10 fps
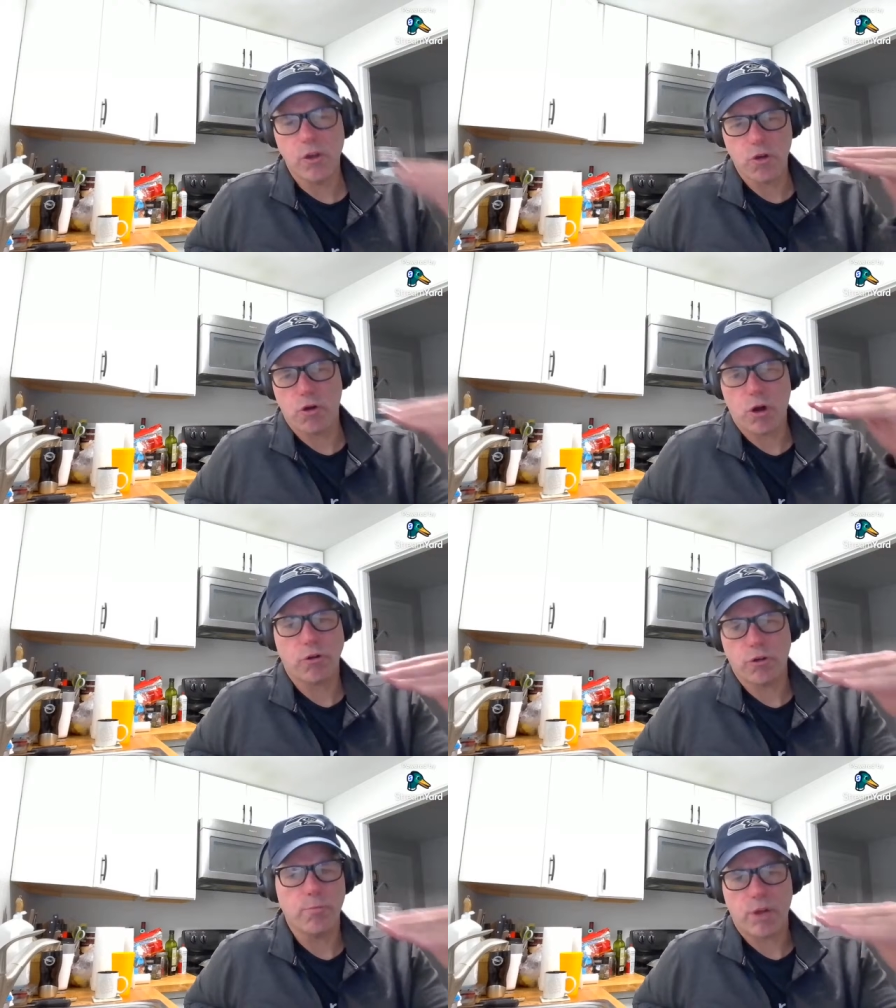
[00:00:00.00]

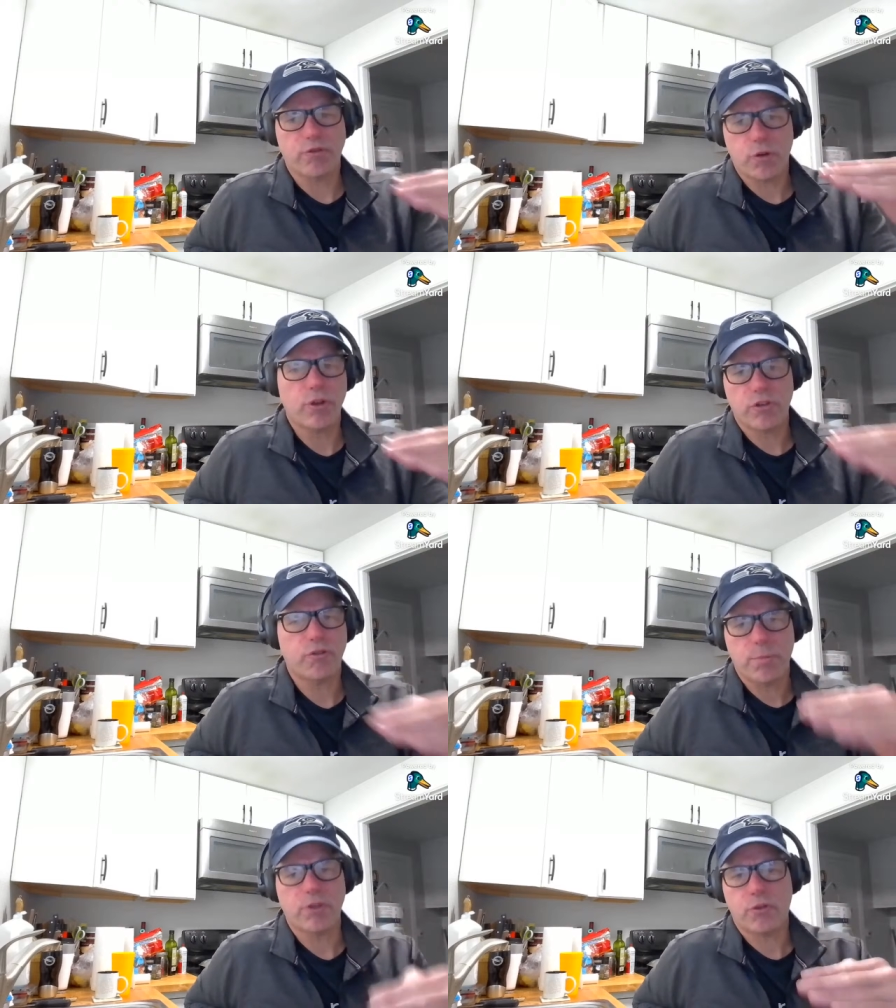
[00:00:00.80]
you must do
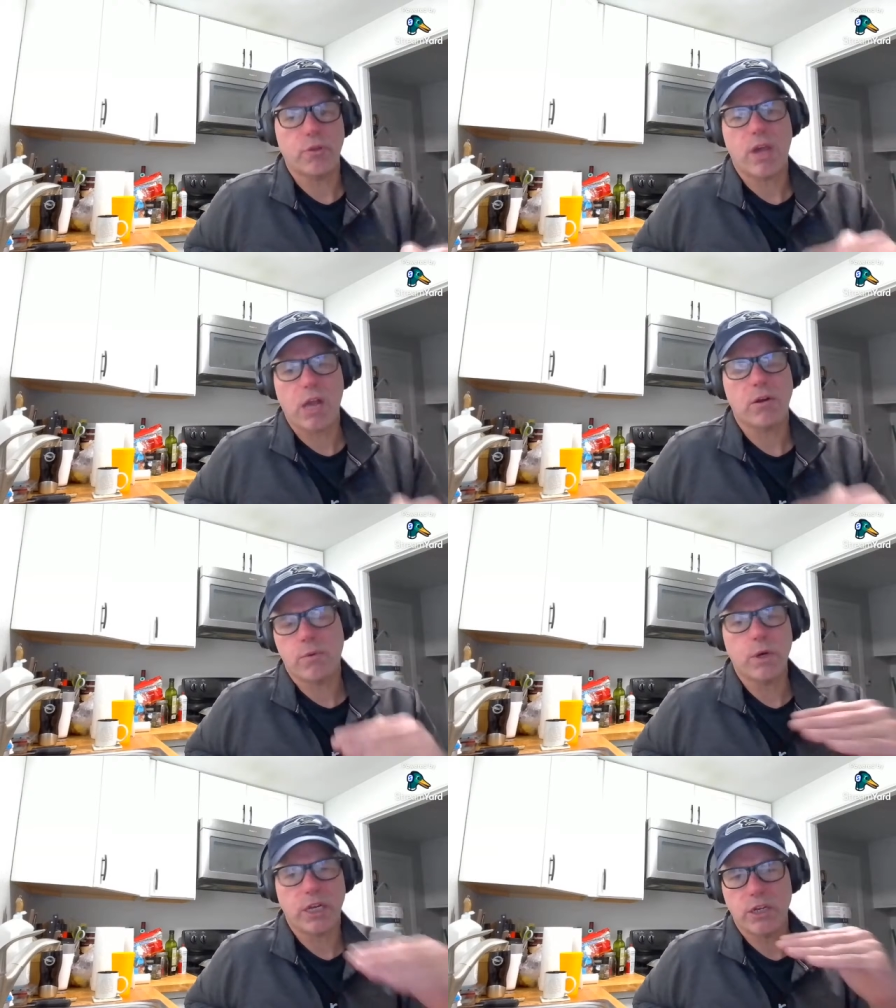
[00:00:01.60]
this, you must do that,
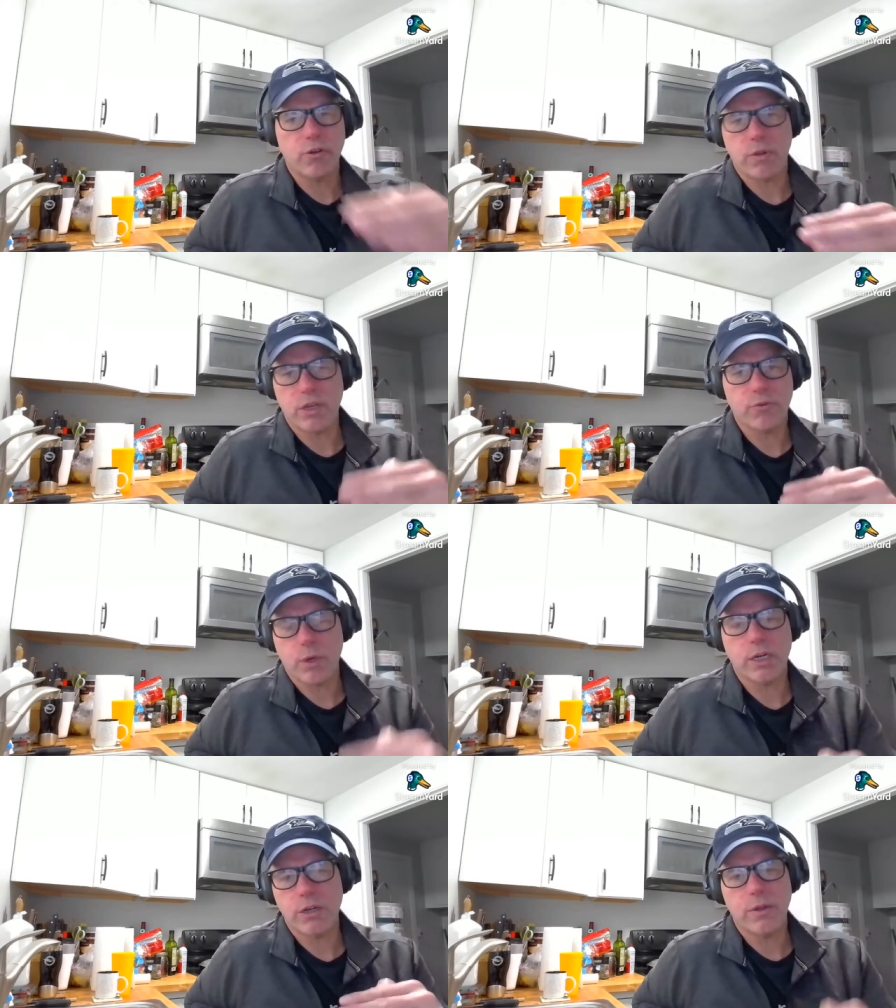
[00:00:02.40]
or we're going to do this,
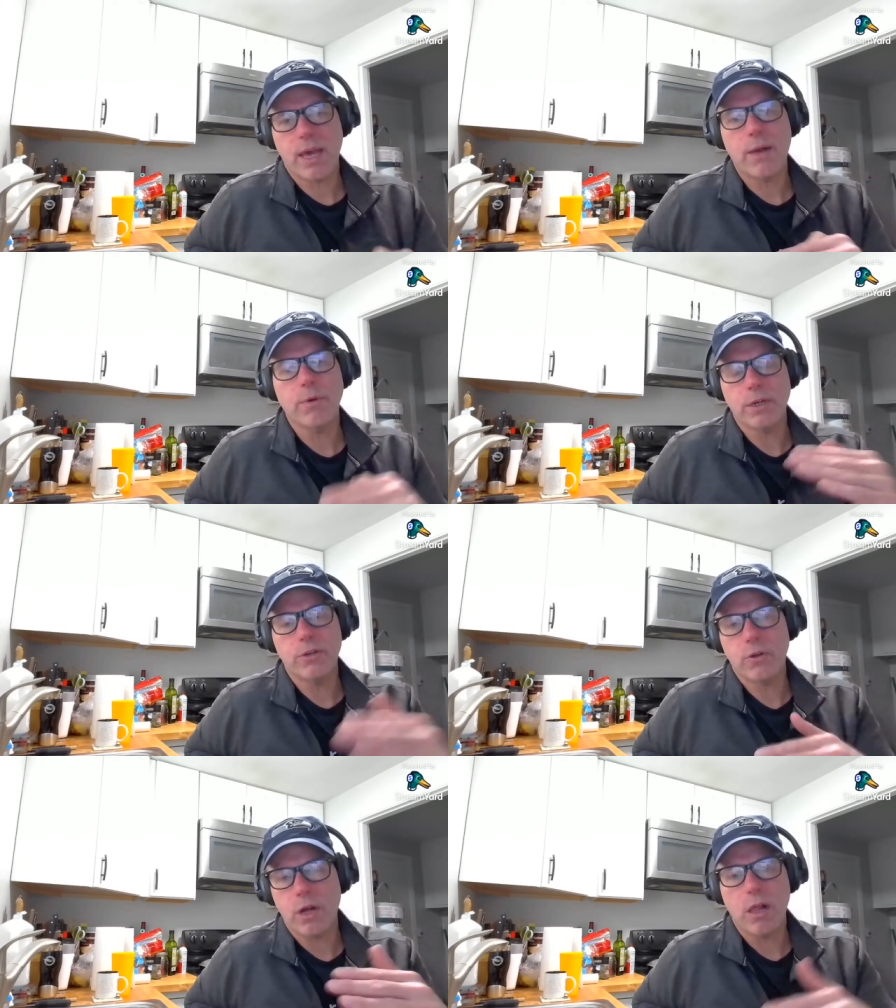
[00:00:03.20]
we're going to do that, we're going
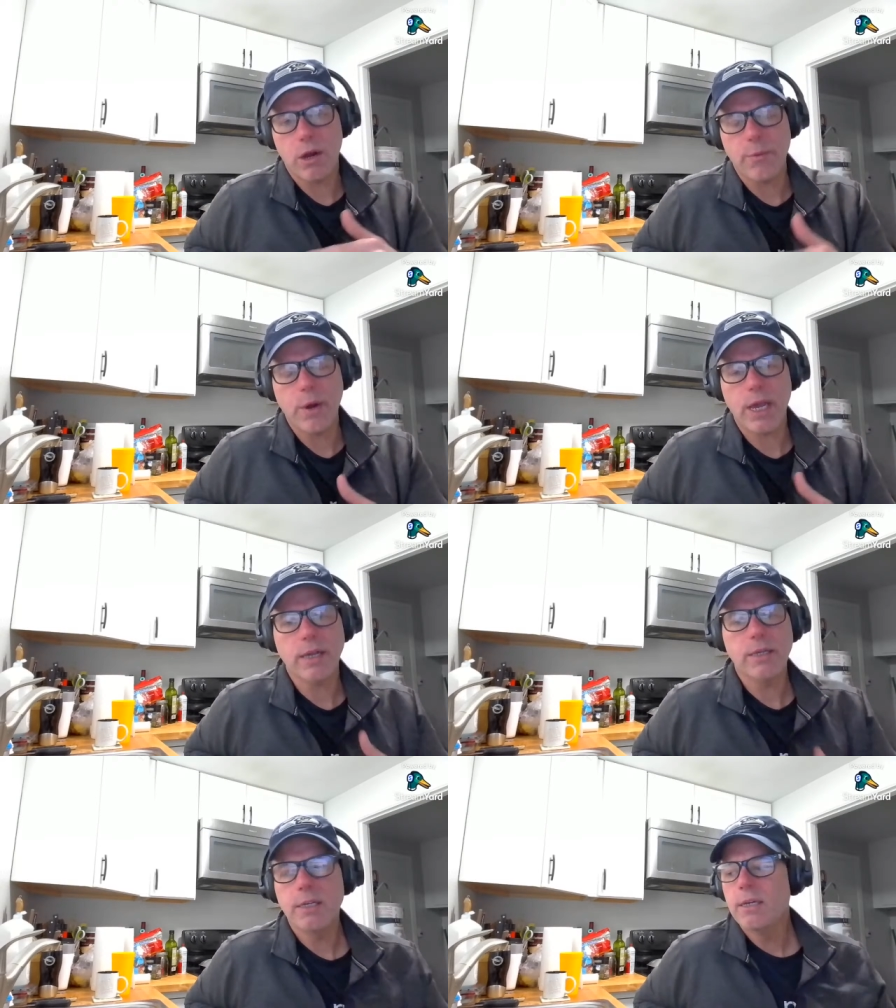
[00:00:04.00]
to do it all our way.